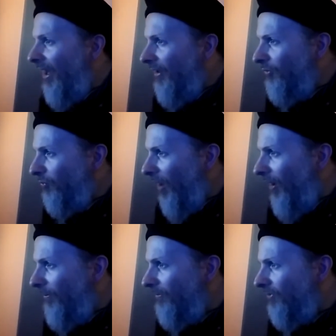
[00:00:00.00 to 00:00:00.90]

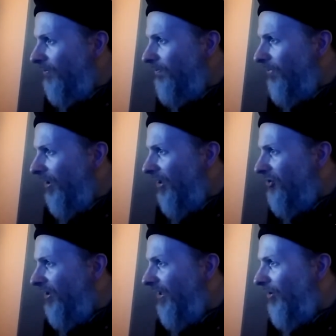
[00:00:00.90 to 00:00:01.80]
drums,
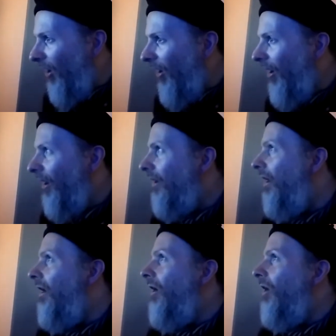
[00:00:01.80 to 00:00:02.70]
percussion, and gong,
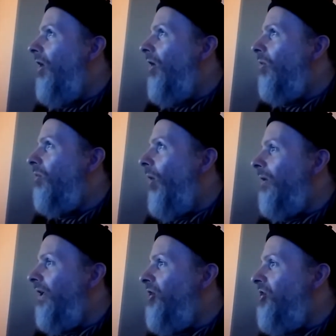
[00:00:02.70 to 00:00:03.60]

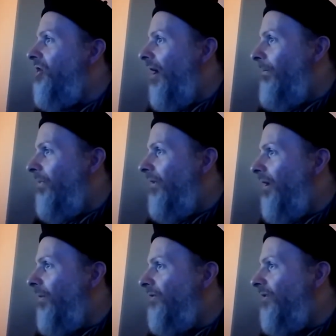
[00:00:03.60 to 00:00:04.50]
Roland, Schupp.
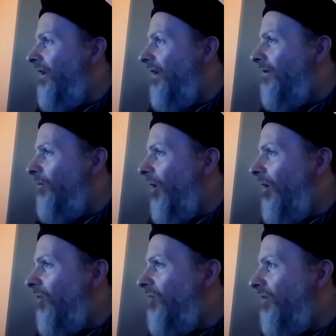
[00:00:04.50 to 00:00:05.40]
And once again,
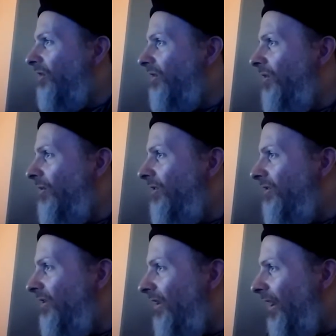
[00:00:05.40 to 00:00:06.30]
well, just the
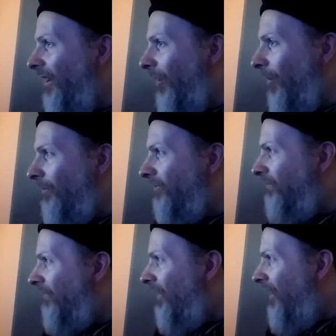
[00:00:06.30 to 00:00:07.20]
269 albums.
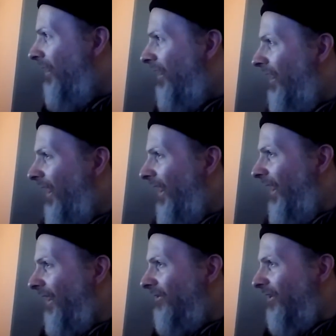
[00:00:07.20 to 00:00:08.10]

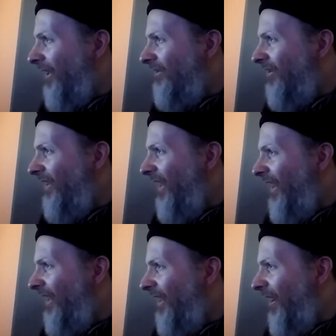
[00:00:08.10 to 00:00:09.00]
And the
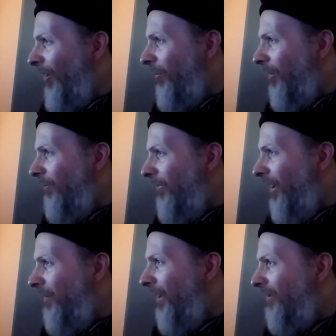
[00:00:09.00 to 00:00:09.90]
1980 album by
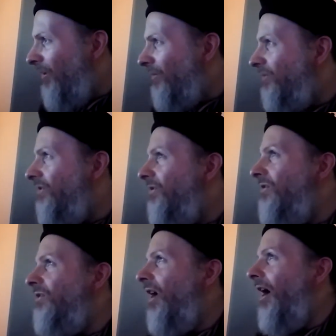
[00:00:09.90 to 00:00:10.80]
a band called
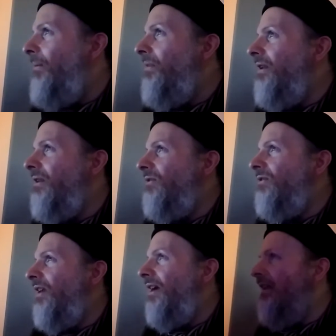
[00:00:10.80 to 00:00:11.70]
Stop.
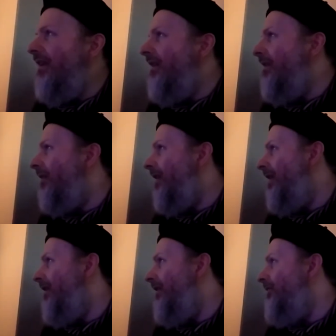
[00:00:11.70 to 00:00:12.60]
They look kind
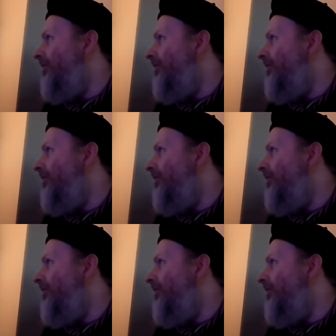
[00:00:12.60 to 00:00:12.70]
of